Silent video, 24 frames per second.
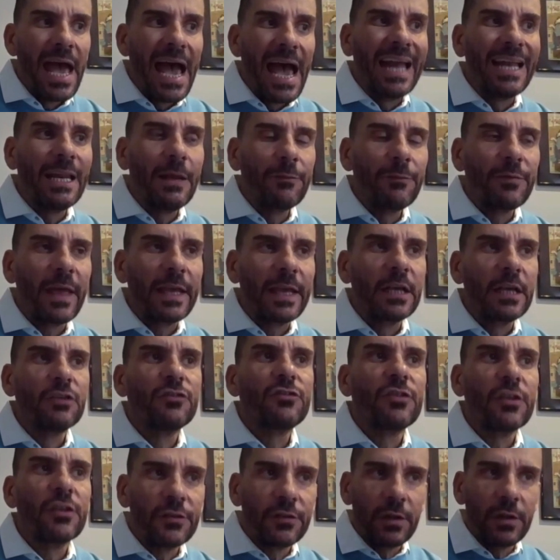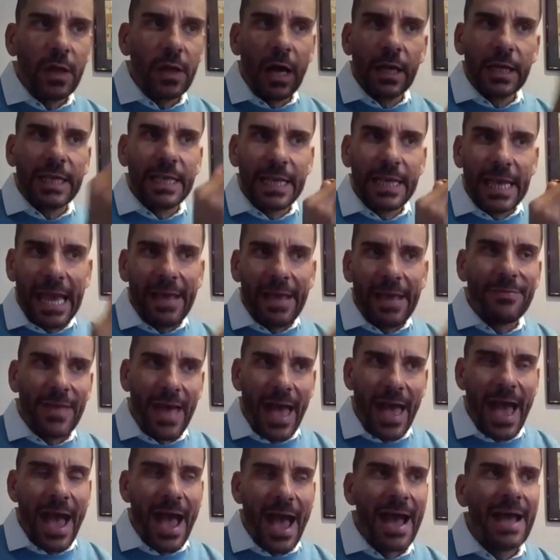And if they can just get
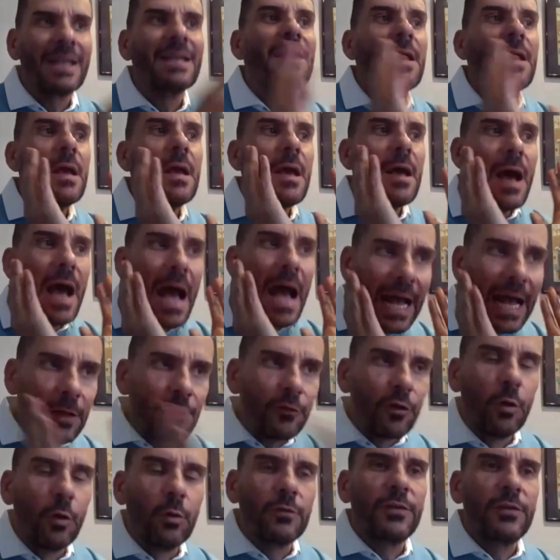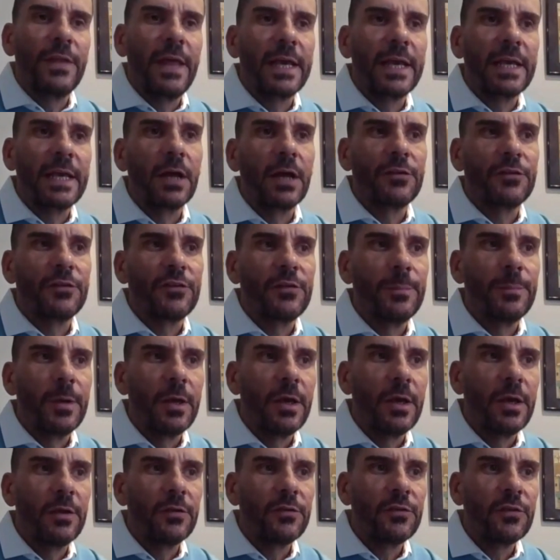that and talk to their
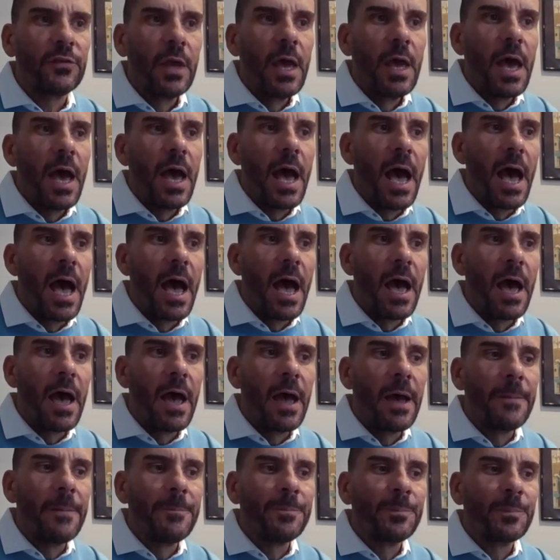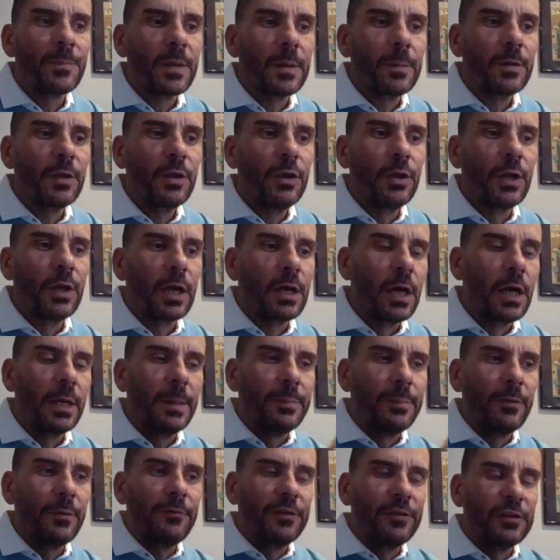customers, you know, kind of
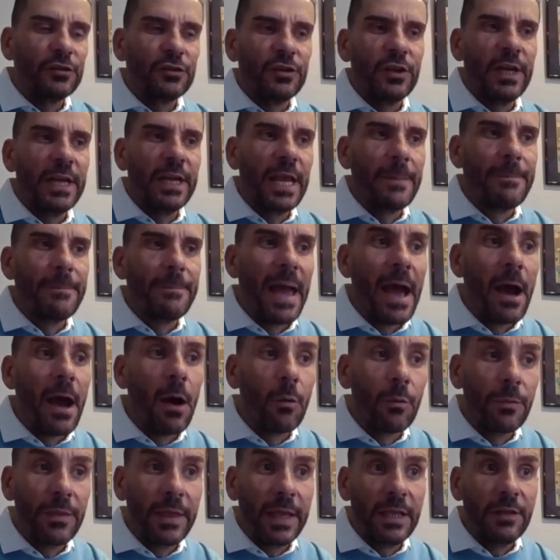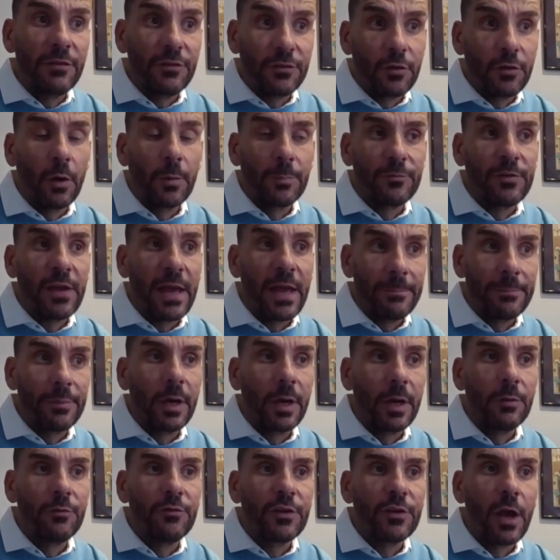proficiently about these top 10
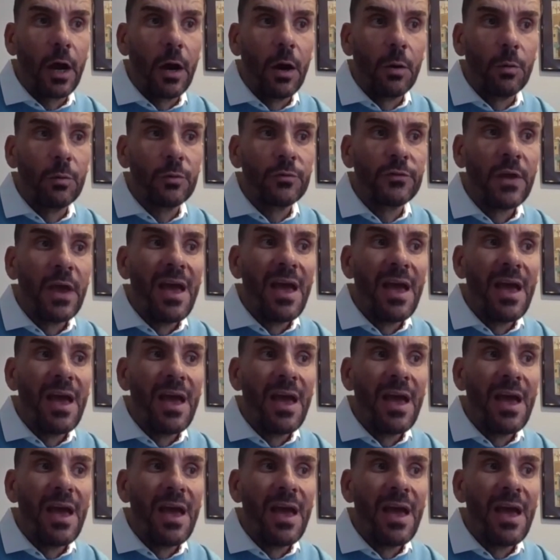protocols,